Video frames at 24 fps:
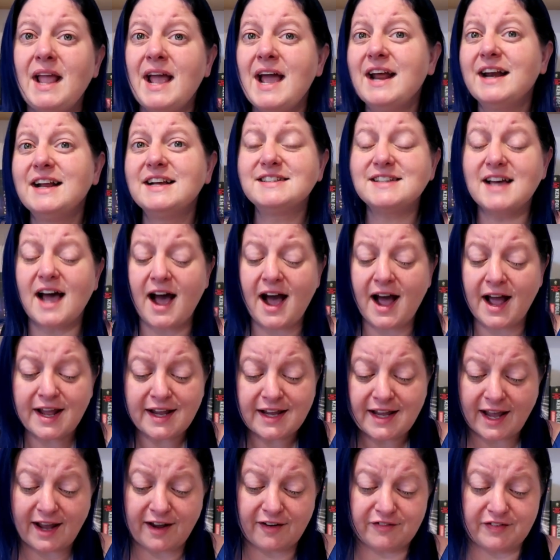And it's a high
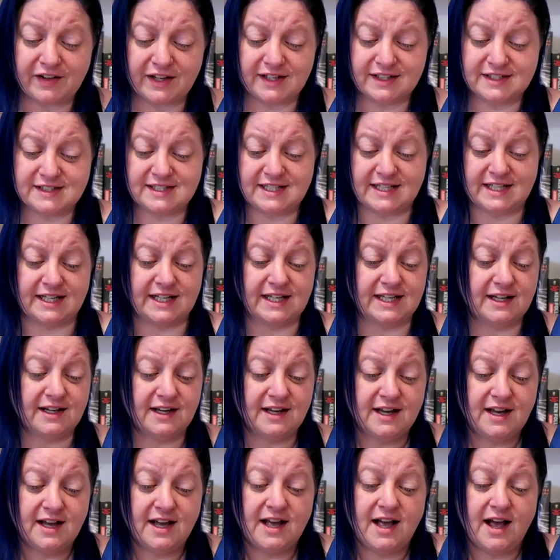caffeine tea
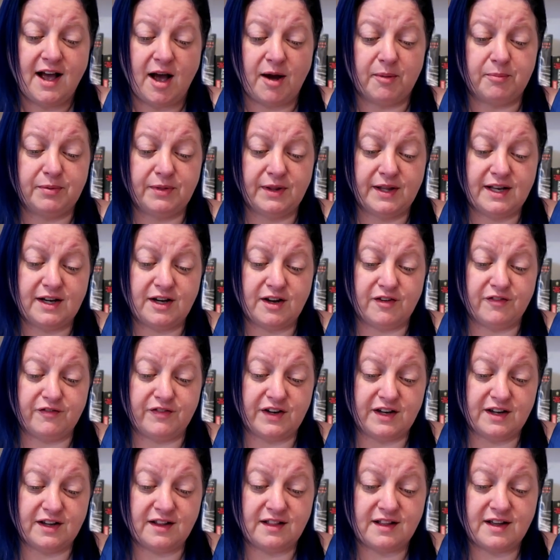a blend of
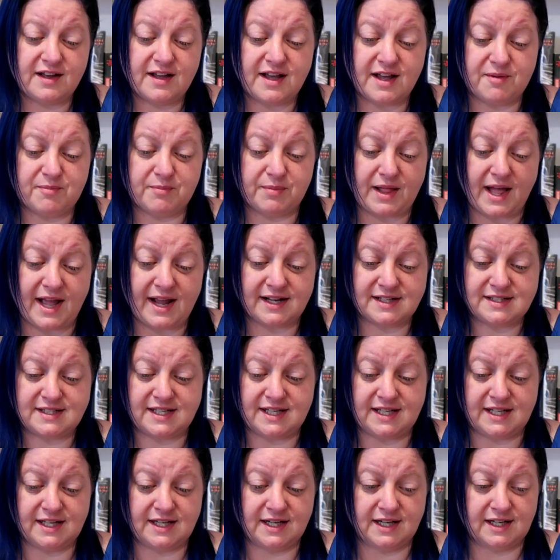vanilla and black
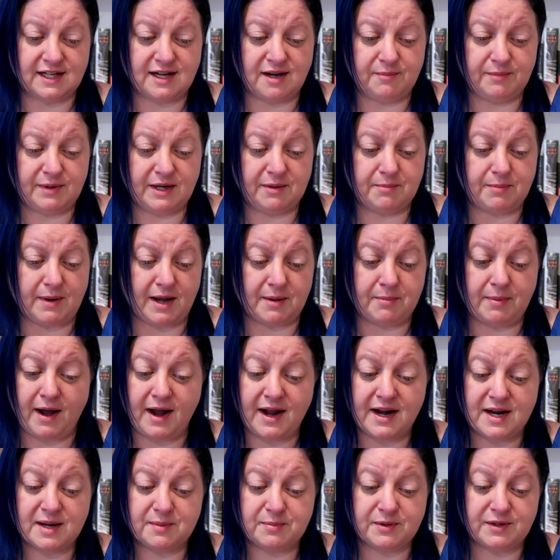tea accompanied by
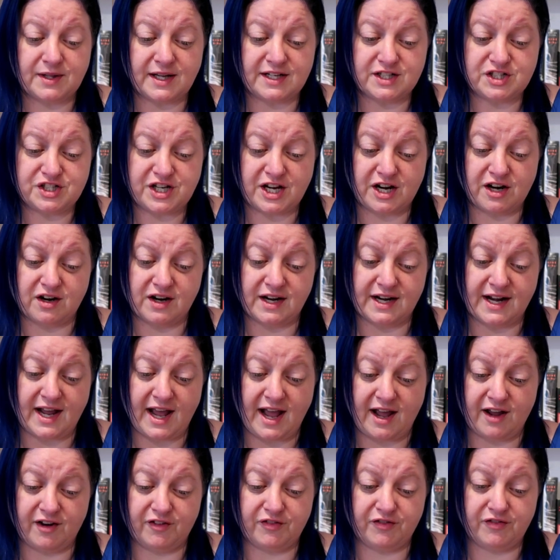pineapple and cherry to
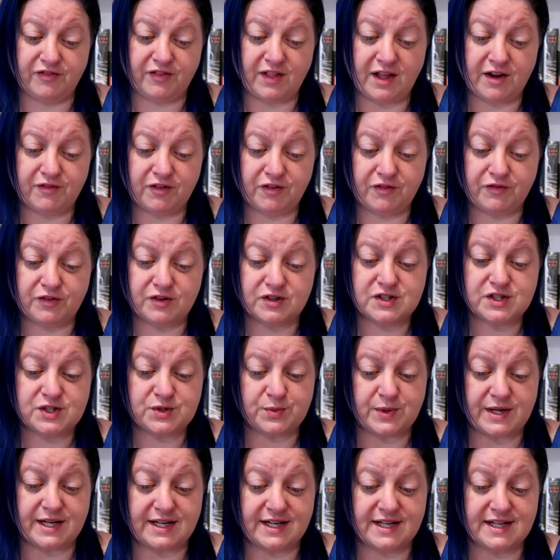add flavorful
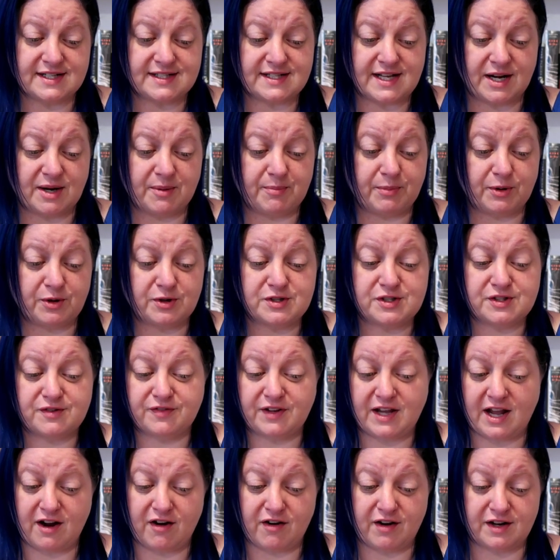sweetness and a burst
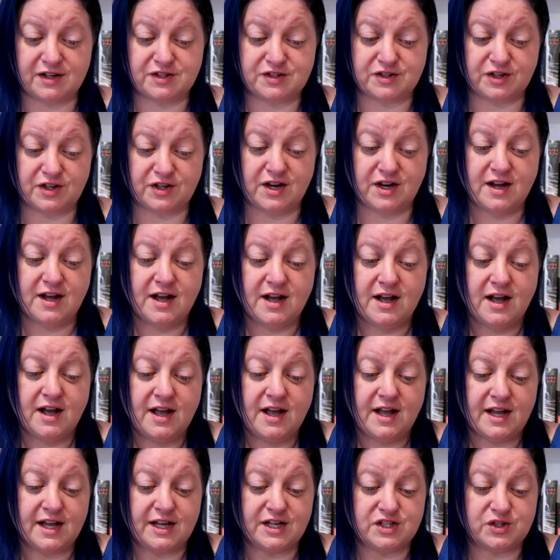of character.
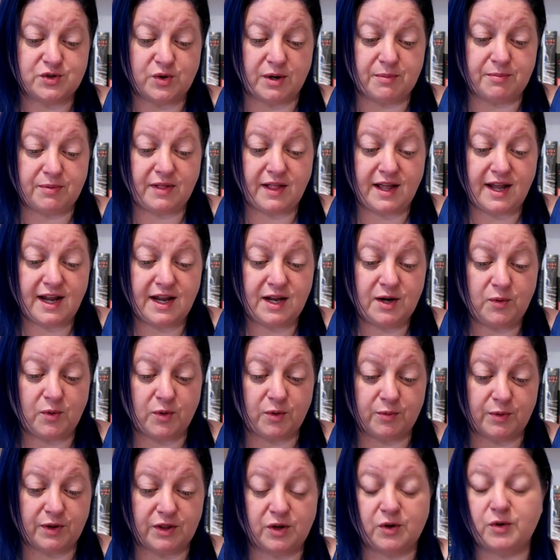Enjoy plain
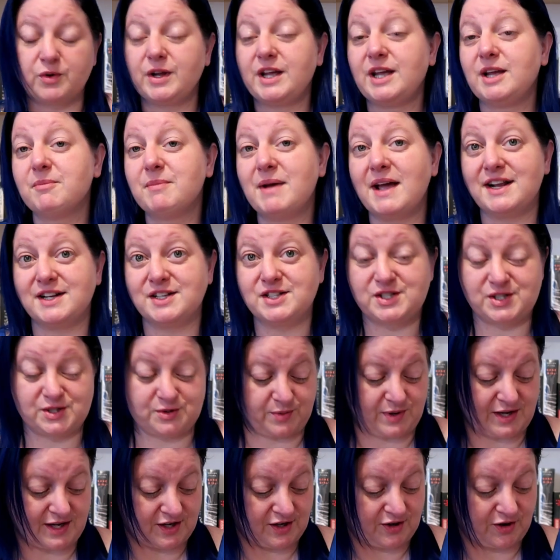or with cream and
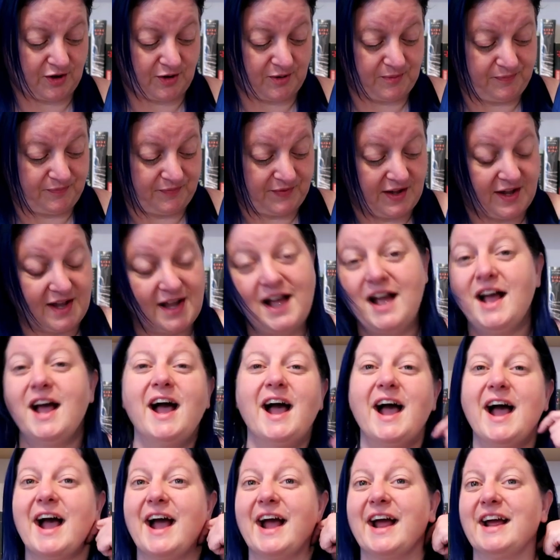sweetener.
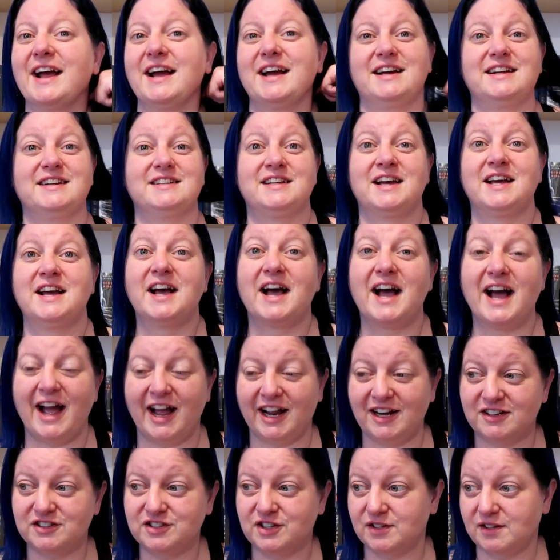And
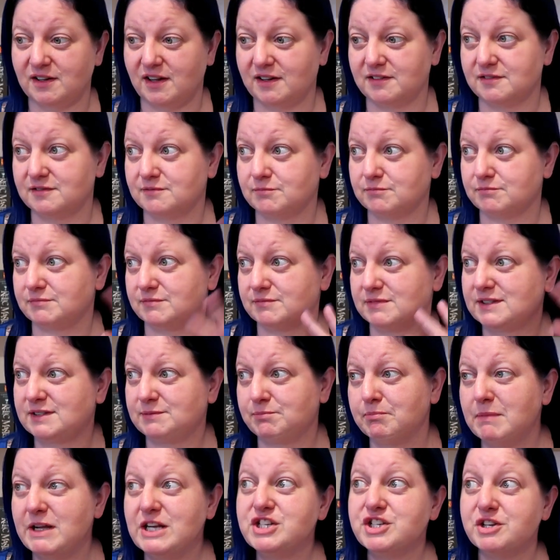I
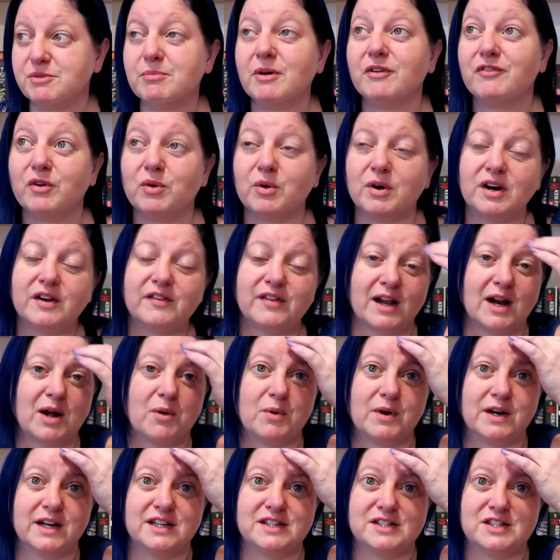mentioned before that I
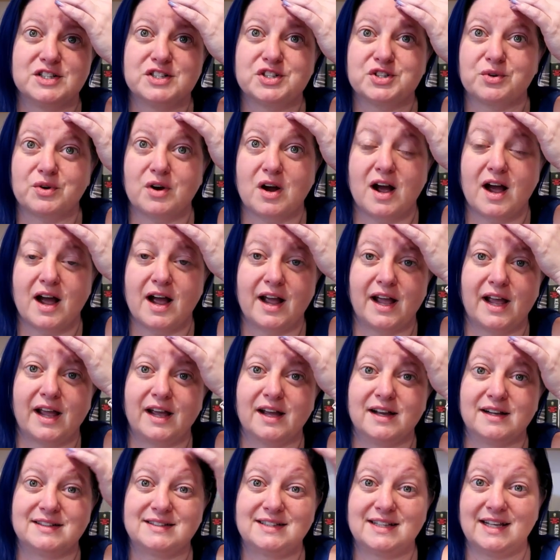wanted to
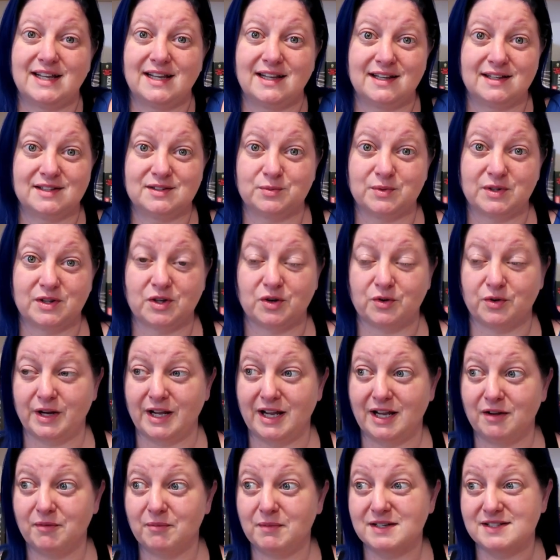try teas with
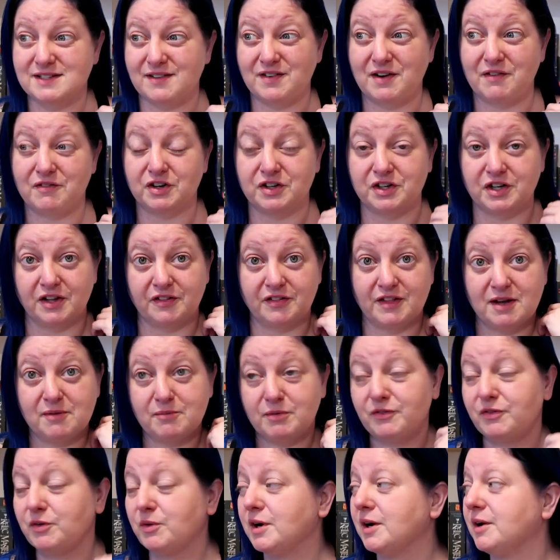cream because I've never done that
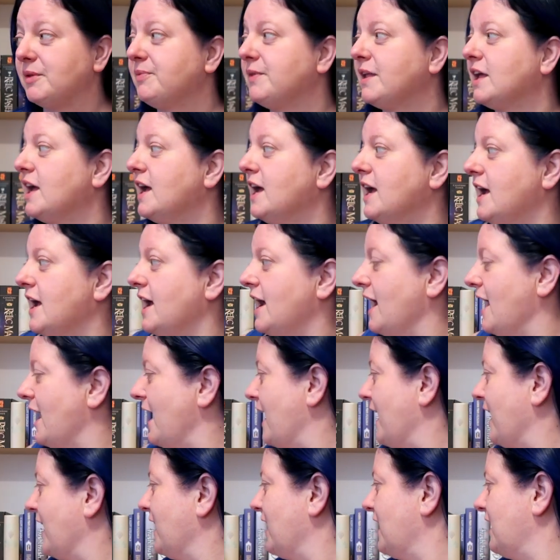before.
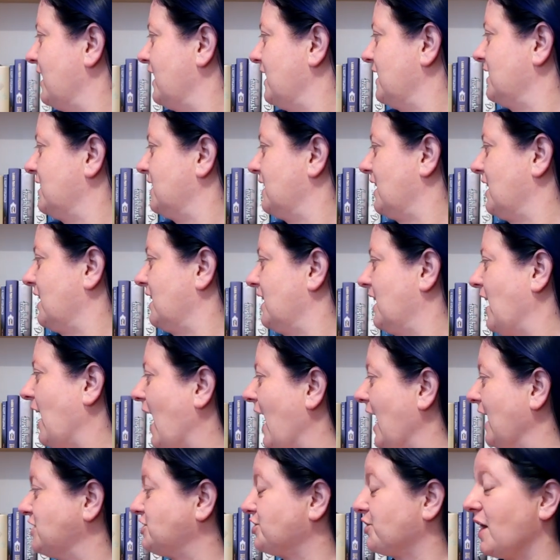And
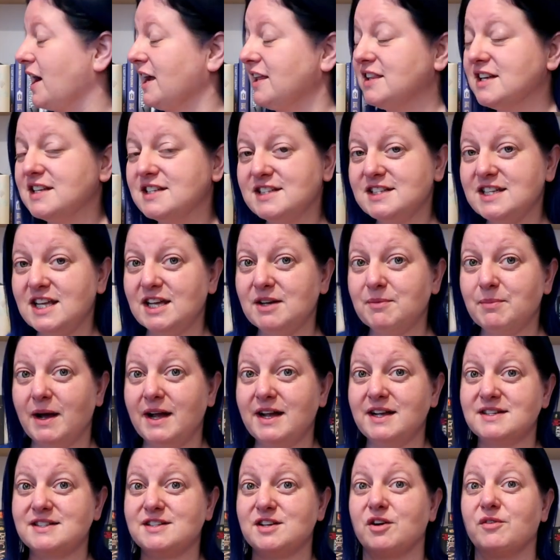I tried this tea by
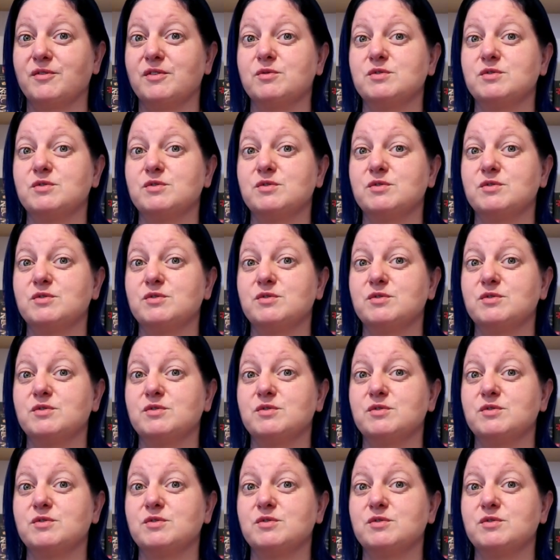itself.